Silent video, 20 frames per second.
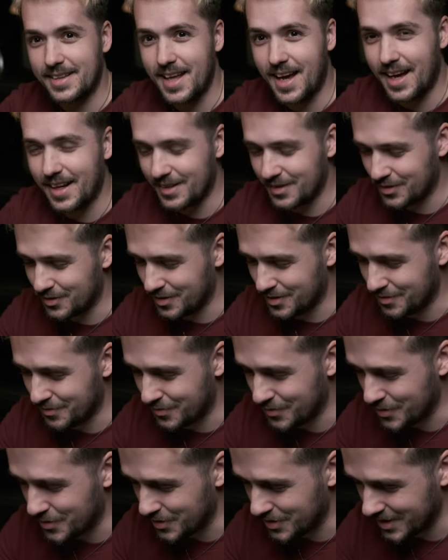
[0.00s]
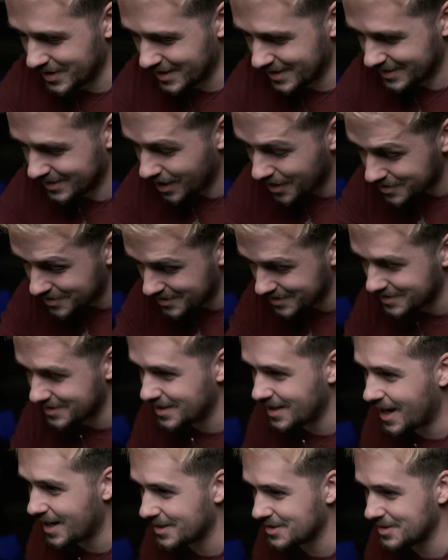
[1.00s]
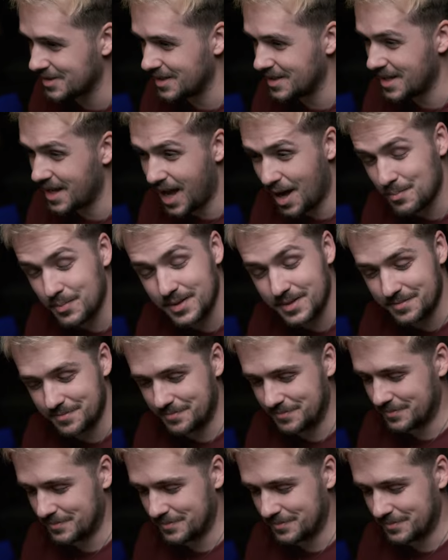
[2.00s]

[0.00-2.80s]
that onto the floor and nothing actually happened